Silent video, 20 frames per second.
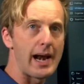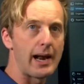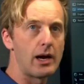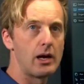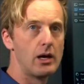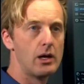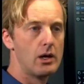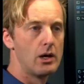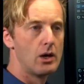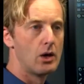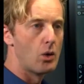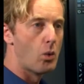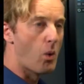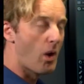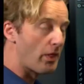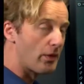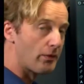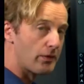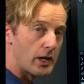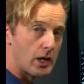what the
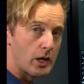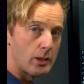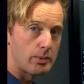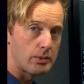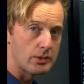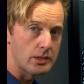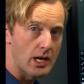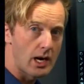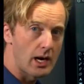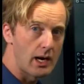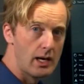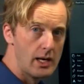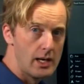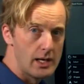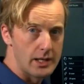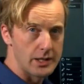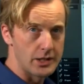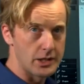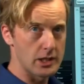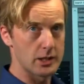variables are, it just
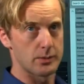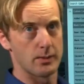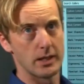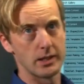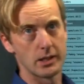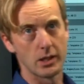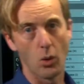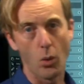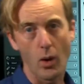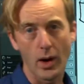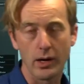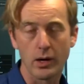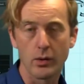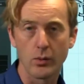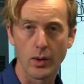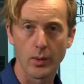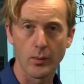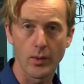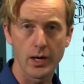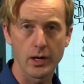means that when one
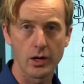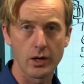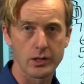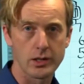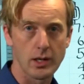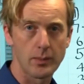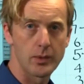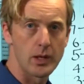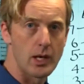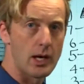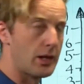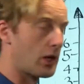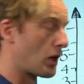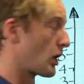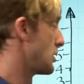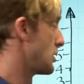goes up, the other goes down.